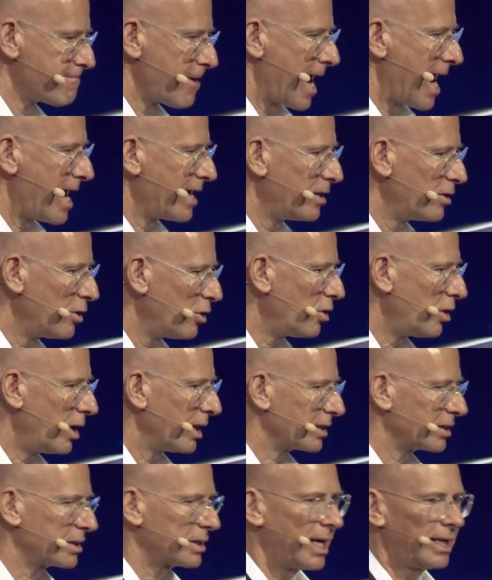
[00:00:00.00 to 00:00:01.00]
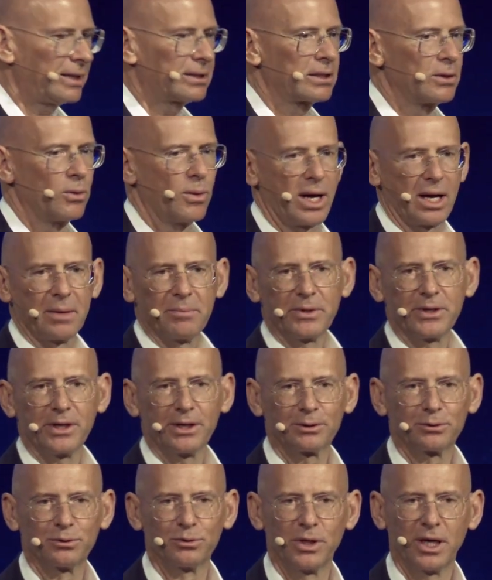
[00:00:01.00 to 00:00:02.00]
I know exactly why I'm here
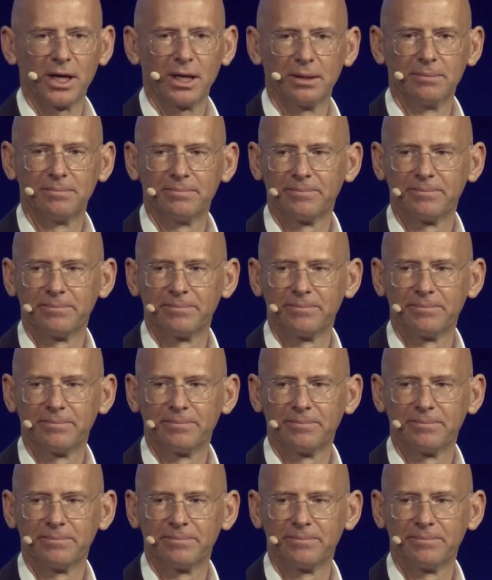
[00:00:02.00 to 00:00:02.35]
today.